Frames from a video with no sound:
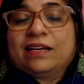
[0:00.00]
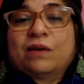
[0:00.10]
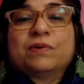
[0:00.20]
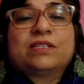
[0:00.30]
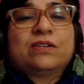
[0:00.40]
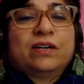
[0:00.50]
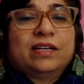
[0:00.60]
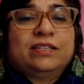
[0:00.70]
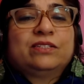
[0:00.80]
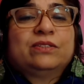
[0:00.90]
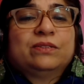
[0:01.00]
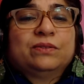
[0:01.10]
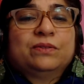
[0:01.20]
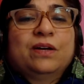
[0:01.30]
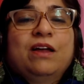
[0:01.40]
peace, and I was
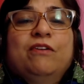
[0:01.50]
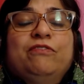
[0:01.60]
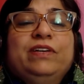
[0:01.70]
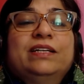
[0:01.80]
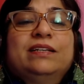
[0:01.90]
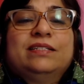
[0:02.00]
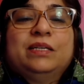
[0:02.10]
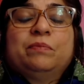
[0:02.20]
starting to